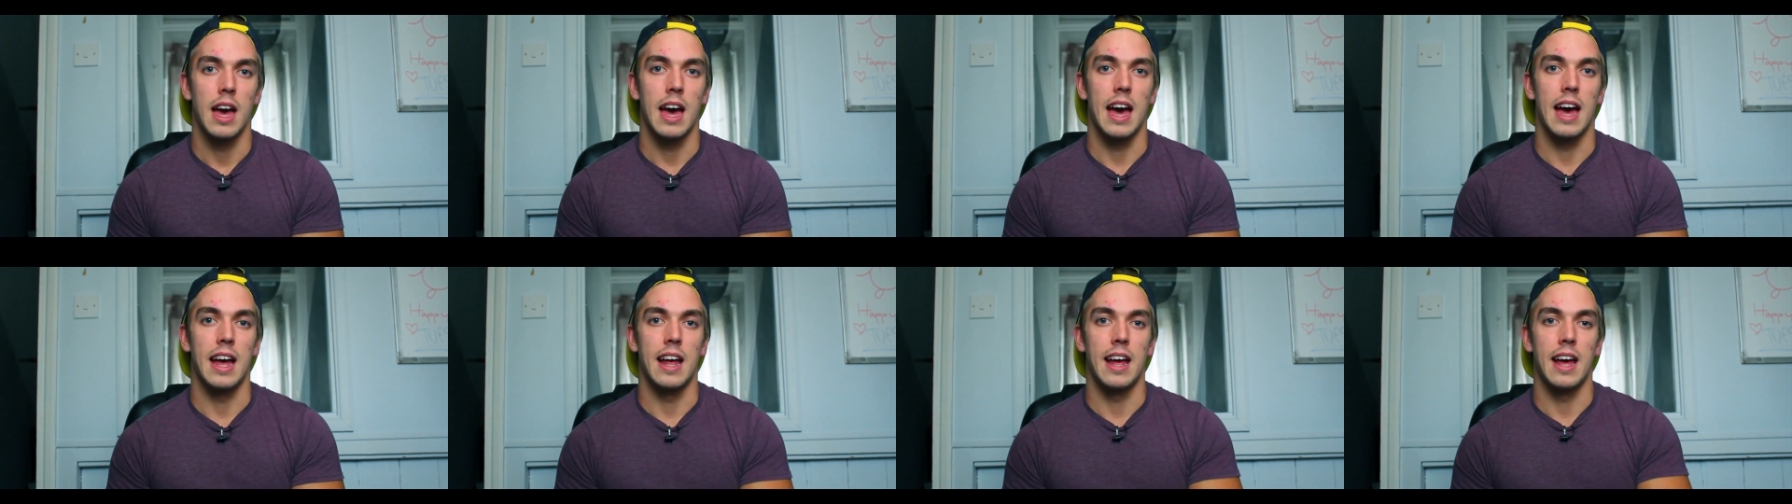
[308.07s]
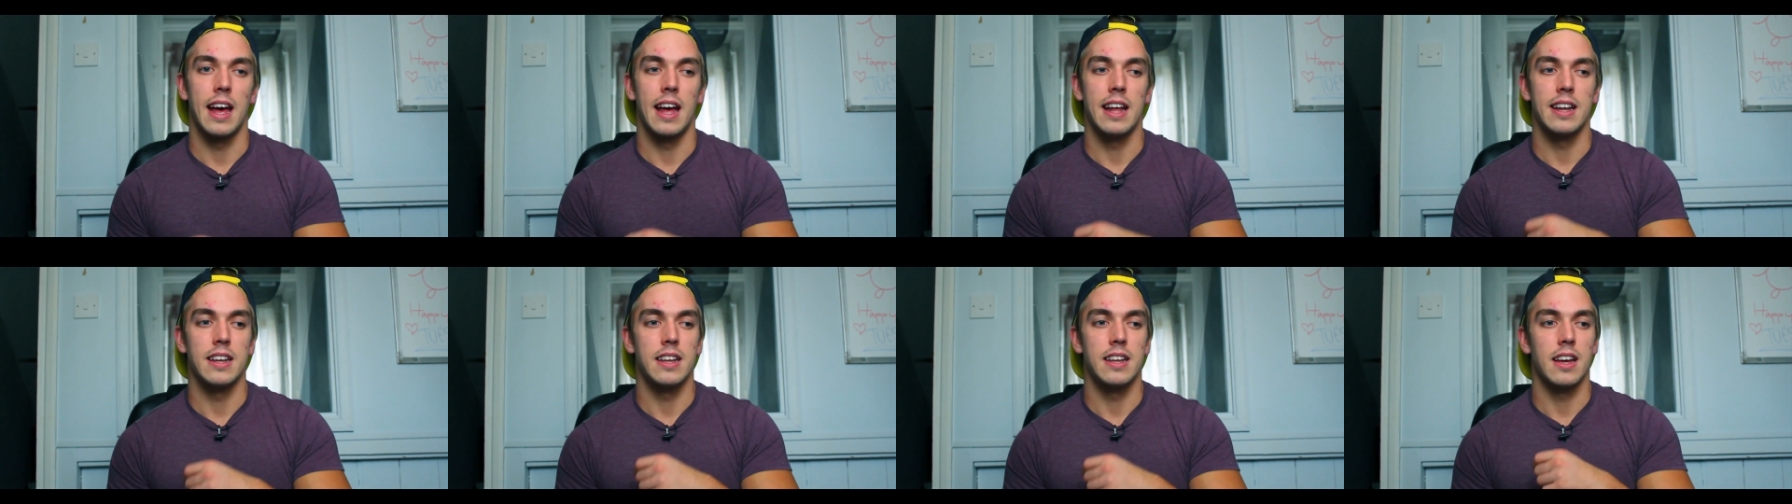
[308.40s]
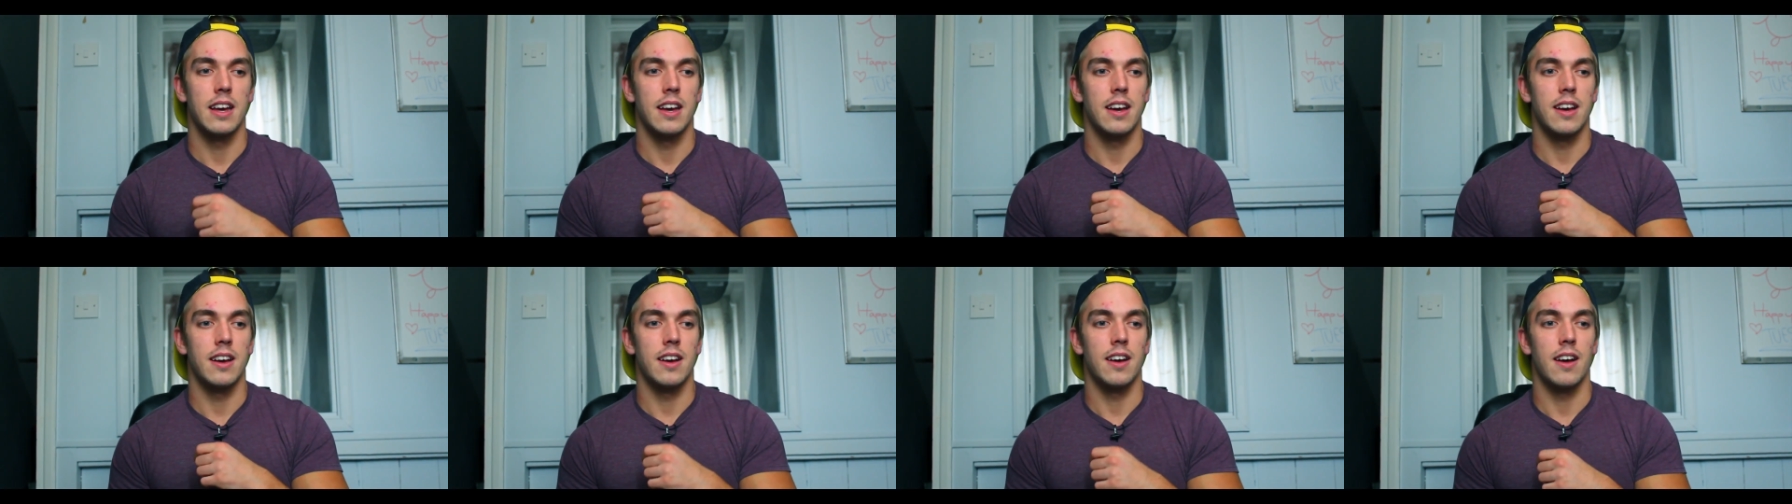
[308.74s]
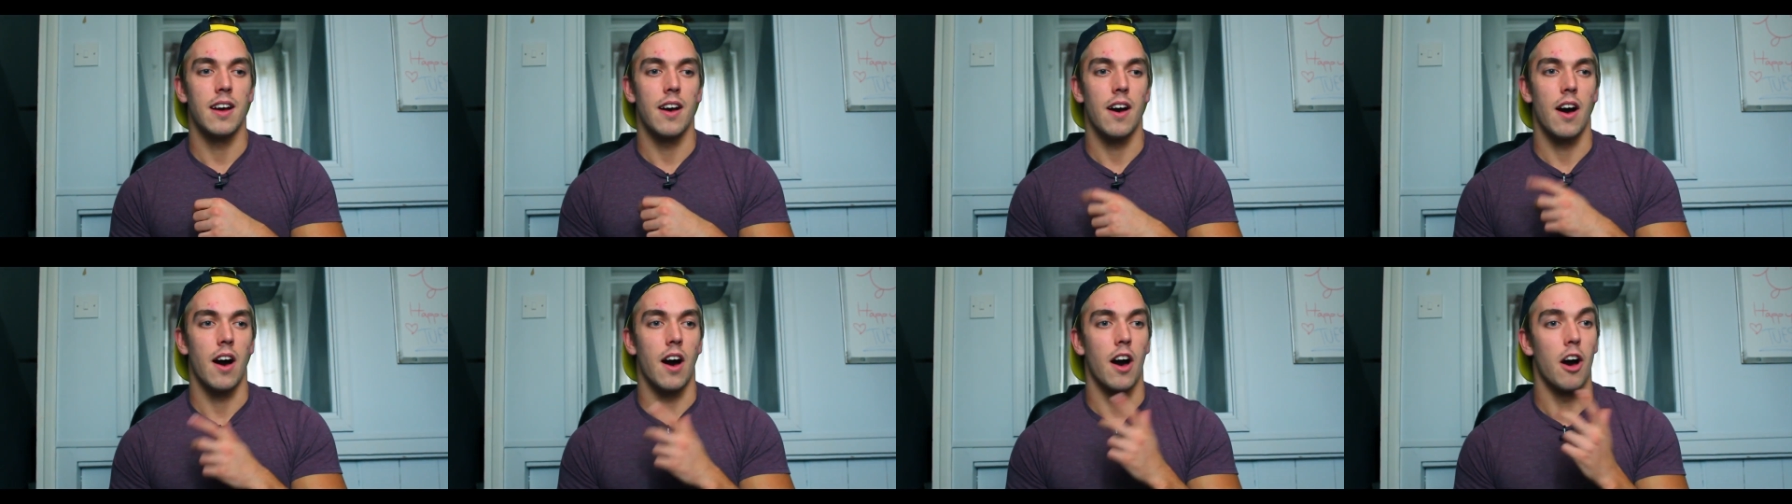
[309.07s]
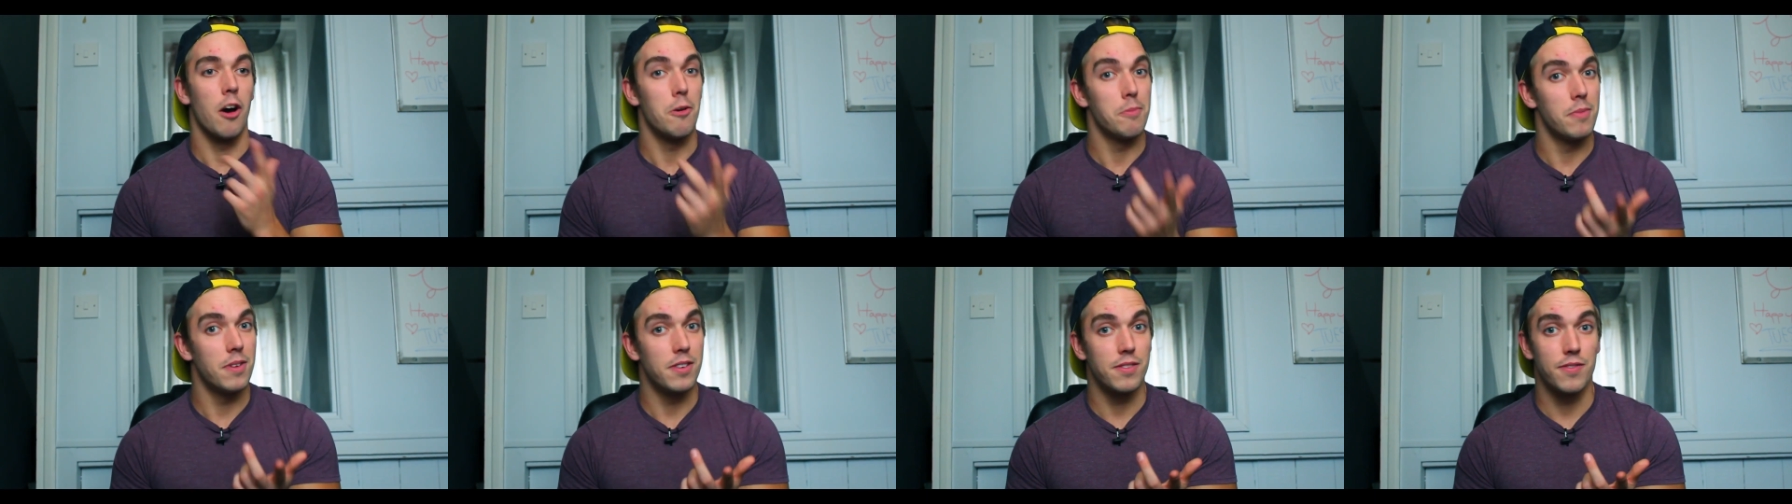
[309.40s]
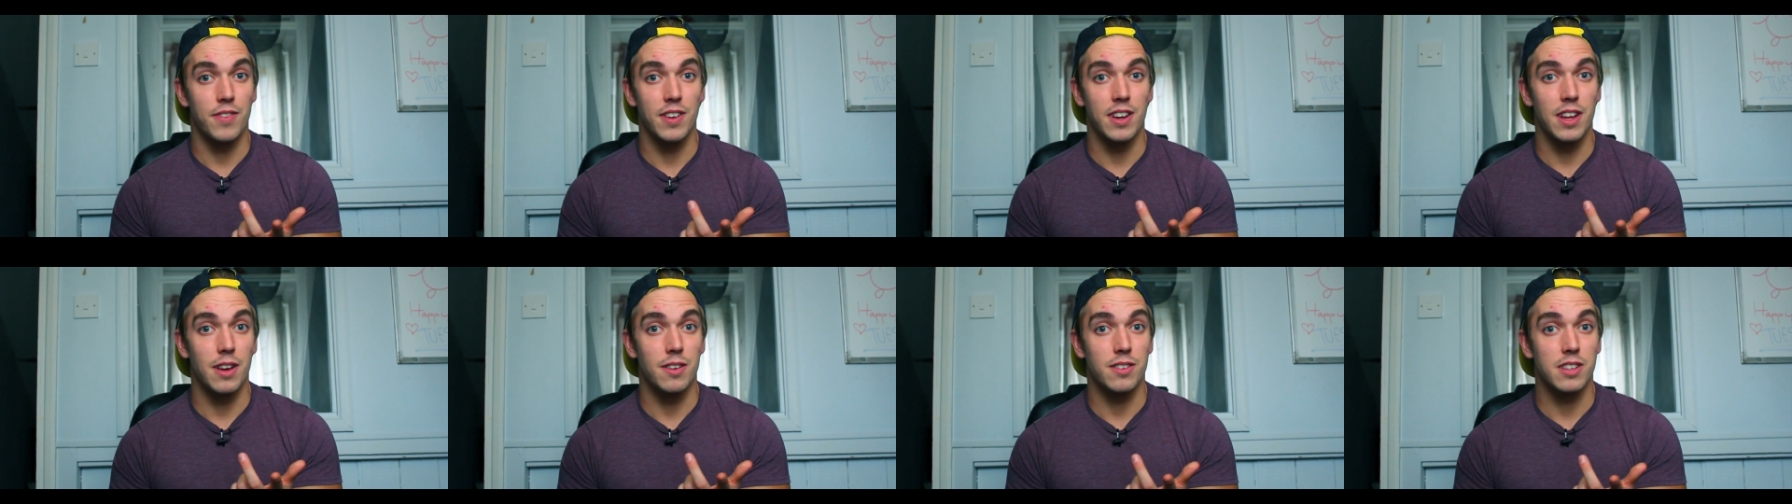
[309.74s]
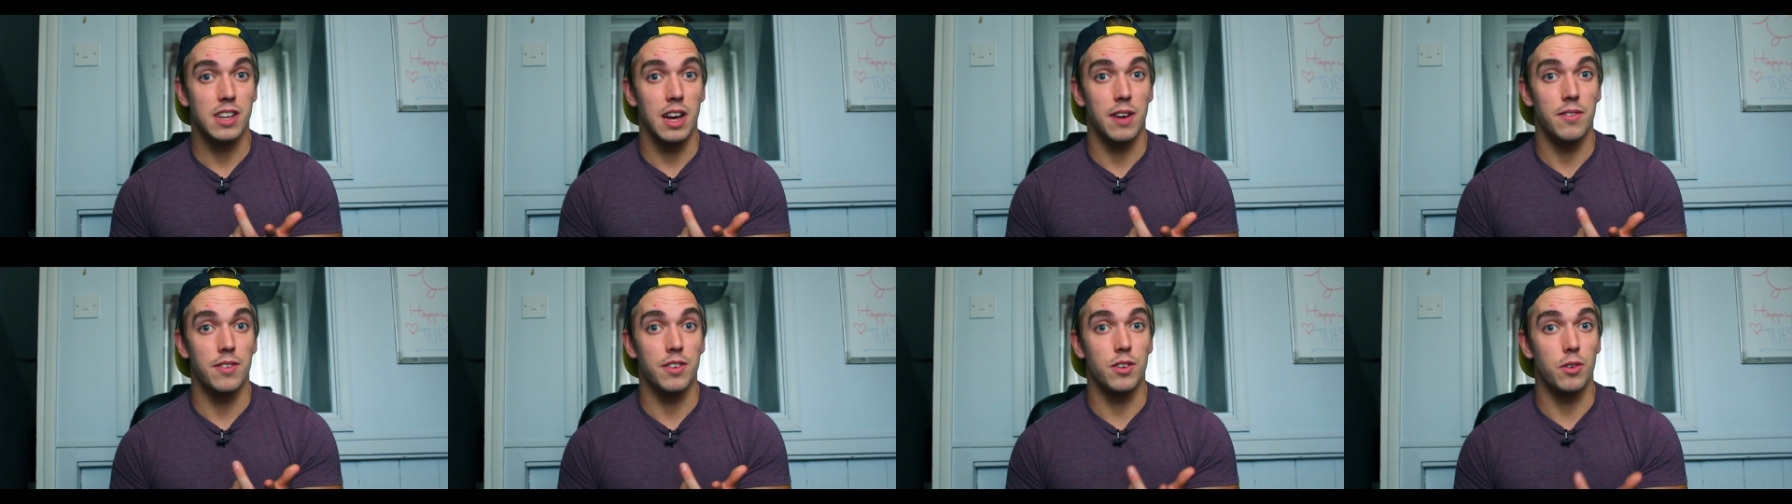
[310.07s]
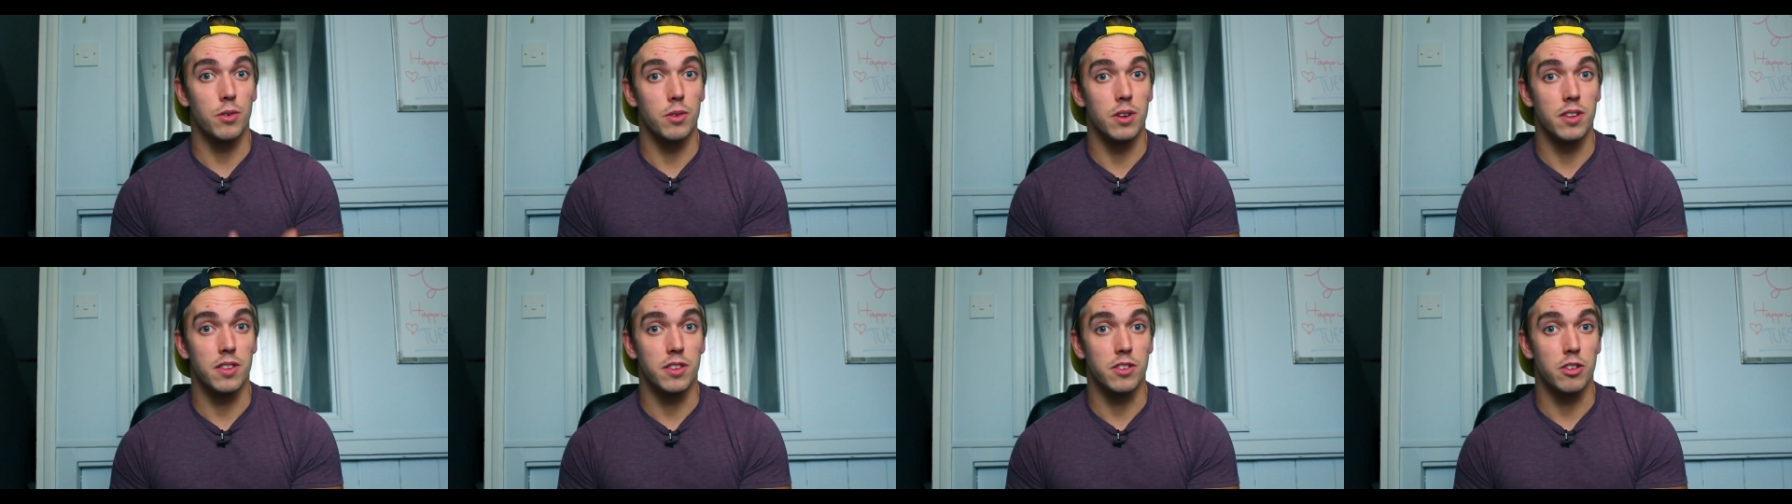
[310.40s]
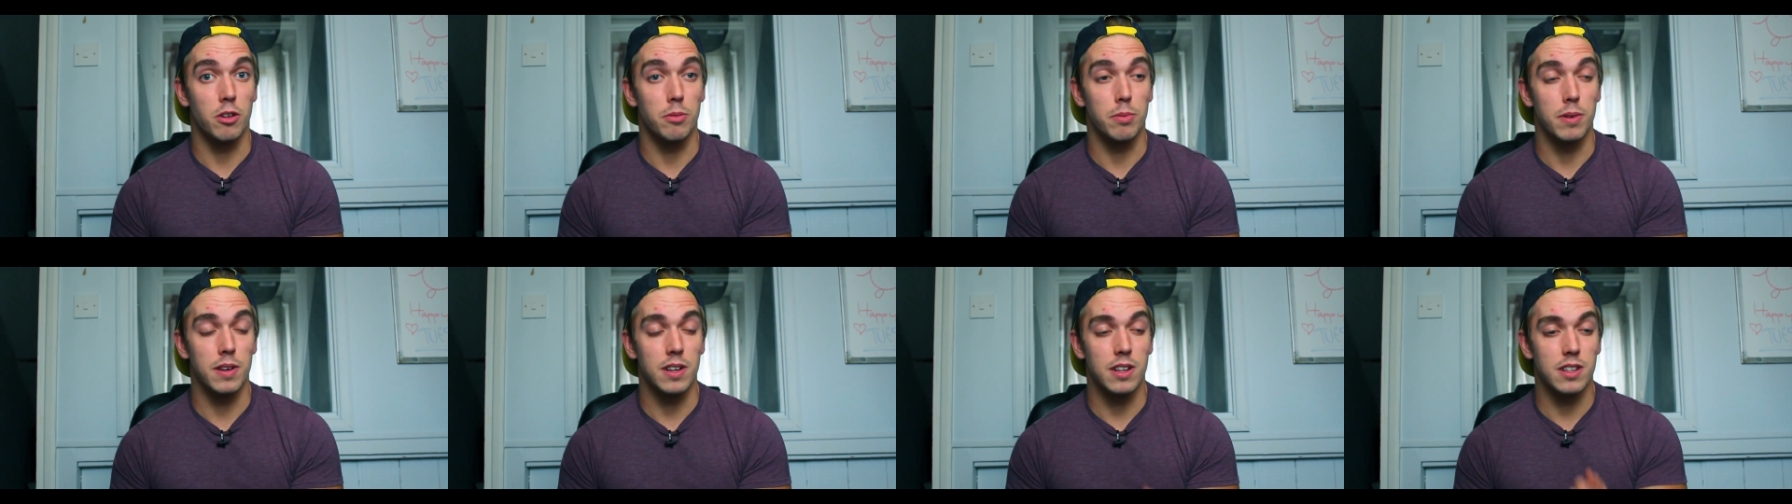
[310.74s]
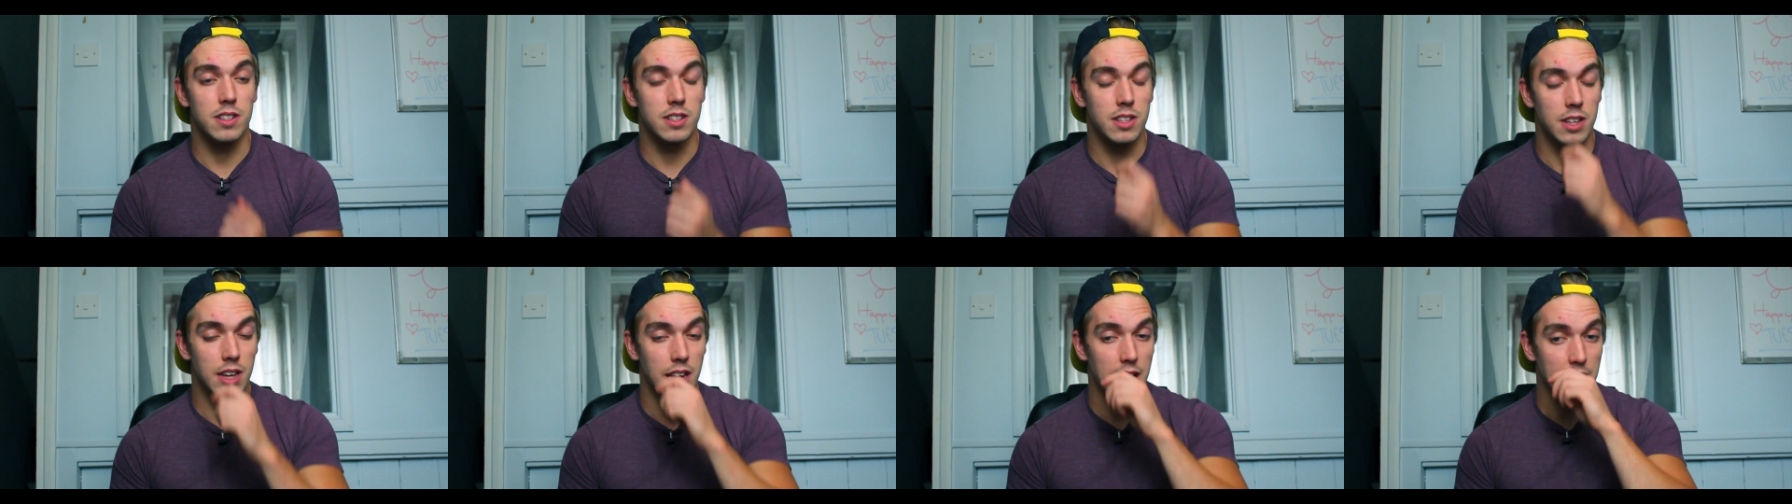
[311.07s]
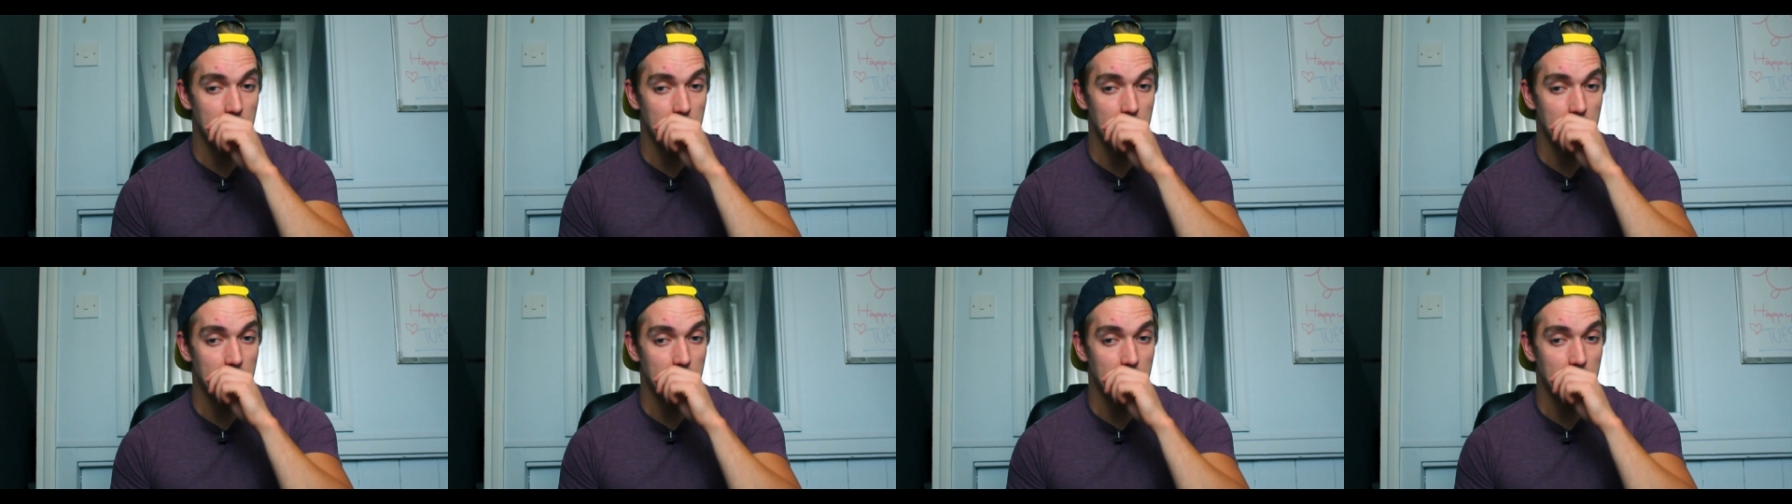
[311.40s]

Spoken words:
And I hope this video has covered all of the topics,